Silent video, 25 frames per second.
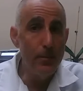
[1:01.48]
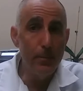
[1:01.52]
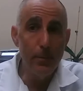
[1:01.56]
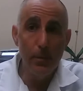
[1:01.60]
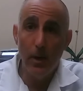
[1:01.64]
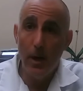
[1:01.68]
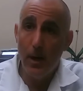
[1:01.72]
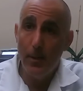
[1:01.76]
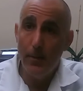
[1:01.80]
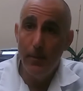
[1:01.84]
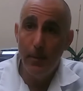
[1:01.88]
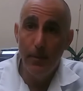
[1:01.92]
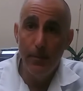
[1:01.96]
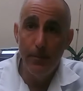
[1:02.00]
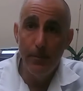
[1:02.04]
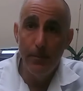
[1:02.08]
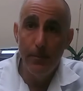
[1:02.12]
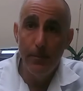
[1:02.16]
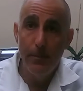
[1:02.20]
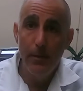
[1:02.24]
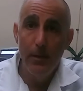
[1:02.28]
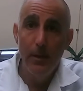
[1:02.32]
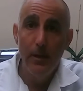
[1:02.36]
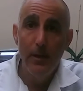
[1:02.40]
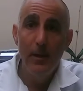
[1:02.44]
problem.
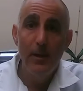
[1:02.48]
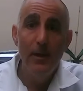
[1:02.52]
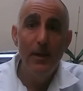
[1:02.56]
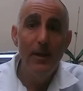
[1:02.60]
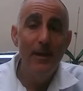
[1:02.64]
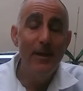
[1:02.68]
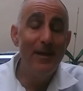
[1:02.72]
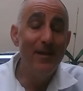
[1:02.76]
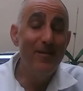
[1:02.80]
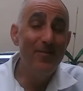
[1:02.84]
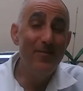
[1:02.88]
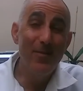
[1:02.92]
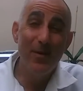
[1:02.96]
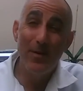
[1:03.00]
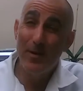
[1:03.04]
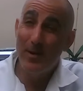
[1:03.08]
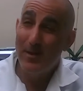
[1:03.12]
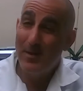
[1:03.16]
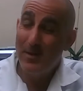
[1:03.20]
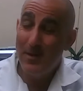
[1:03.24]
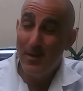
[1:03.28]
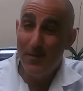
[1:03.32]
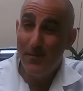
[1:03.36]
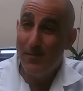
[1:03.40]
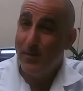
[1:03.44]
It's very
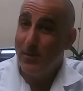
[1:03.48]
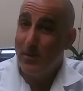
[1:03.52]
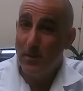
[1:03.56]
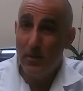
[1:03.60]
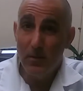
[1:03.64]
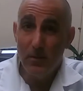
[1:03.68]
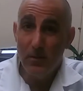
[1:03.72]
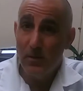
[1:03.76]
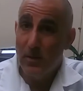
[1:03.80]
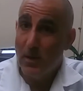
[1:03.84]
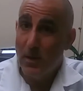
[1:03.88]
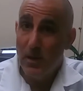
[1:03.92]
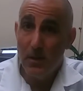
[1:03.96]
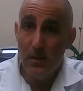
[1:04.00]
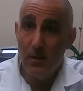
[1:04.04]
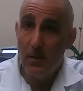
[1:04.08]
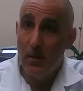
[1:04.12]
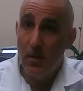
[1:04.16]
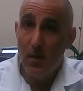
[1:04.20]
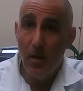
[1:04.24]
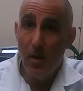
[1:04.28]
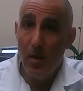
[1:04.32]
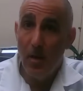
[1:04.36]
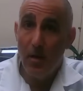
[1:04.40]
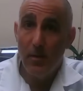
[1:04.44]
difficult to
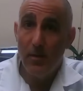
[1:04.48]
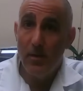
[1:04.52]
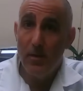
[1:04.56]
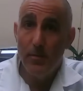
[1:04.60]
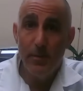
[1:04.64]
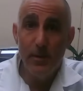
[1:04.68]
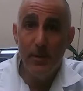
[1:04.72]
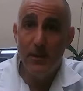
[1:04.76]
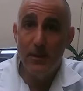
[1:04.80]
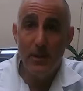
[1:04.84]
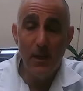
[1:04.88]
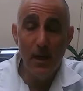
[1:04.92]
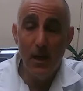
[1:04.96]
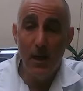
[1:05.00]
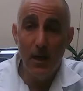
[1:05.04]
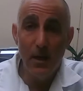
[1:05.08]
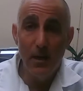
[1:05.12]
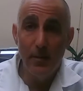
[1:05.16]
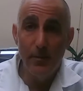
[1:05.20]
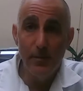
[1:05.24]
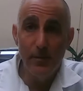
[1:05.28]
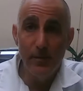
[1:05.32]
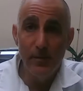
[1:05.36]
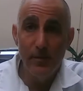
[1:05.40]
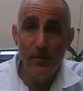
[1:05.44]
unclog them at
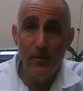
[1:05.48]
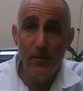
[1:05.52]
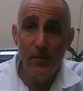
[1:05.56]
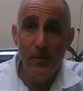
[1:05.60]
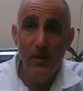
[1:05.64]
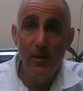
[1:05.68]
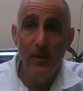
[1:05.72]
times,